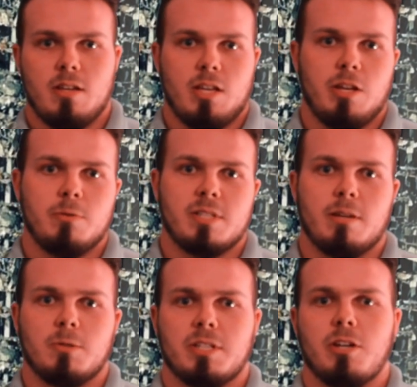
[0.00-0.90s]
he was
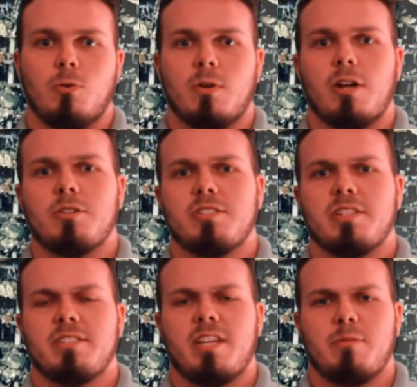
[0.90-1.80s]
able to kill
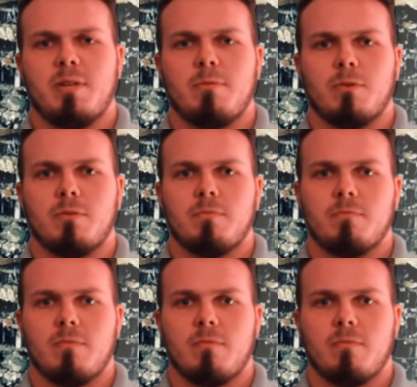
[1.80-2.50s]
168 people